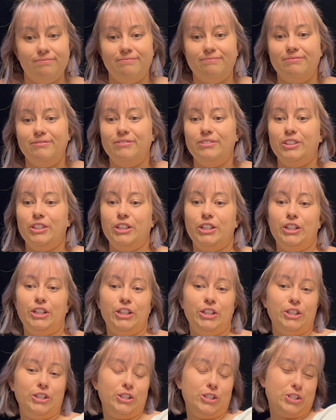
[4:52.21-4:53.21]

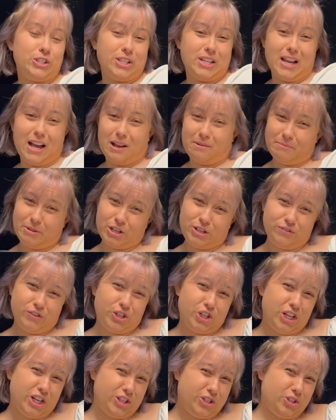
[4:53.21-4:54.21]
there's not much of a
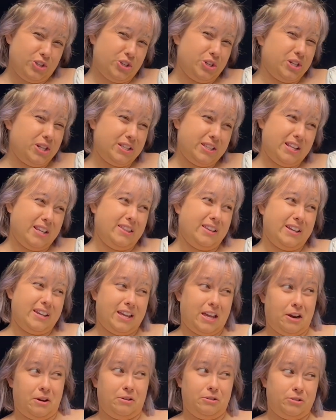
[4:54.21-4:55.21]
chance you're going to say that
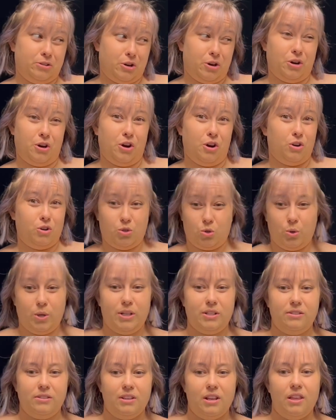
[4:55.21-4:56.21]
carrots are your
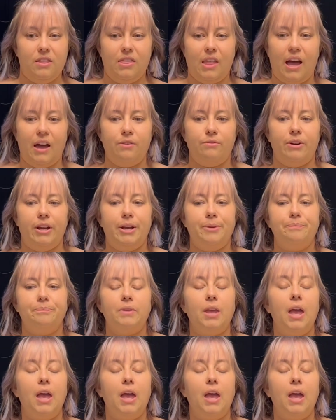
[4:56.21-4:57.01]
choice in that, right?